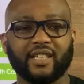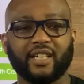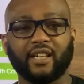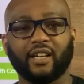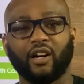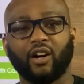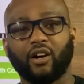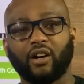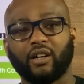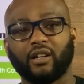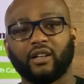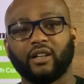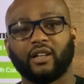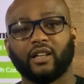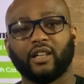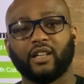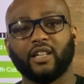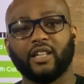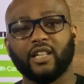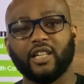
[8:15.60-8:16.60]
hit a
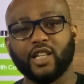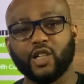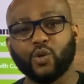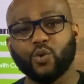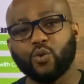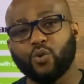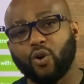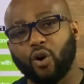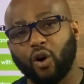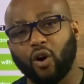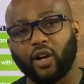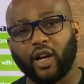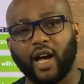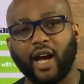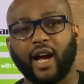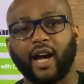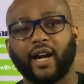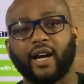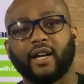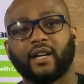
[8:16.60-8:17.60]
new
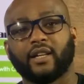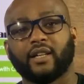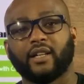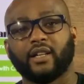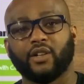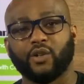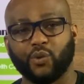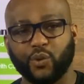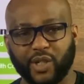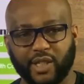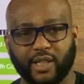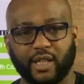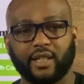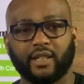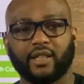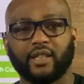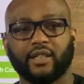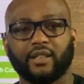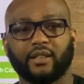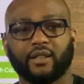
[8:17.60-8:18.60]
all-high
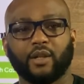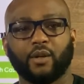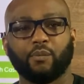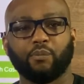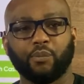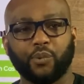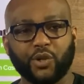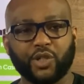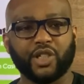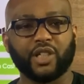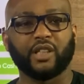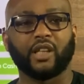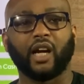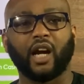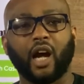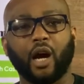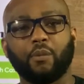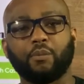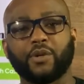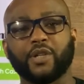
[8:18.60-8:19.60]
recently,
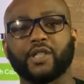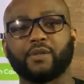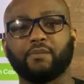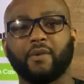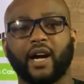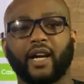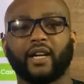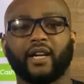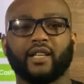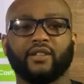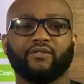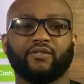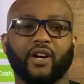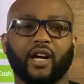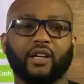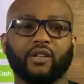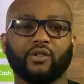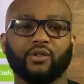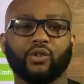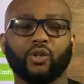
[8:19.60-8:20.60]
pushing the company's market
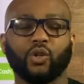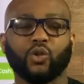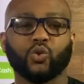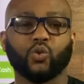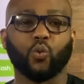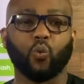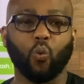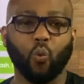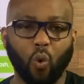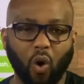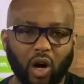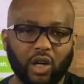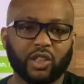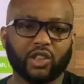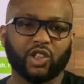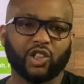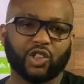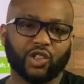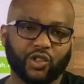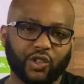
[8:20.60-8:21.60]
value to
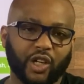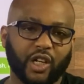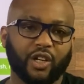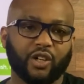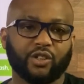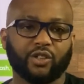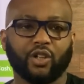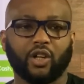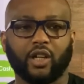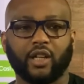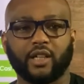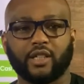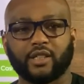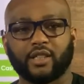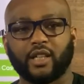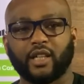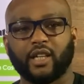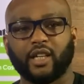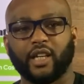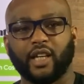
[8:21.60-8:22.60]
$1 trillion
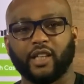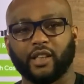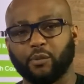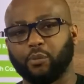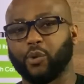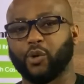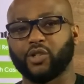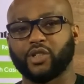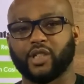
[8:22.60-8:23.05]
in the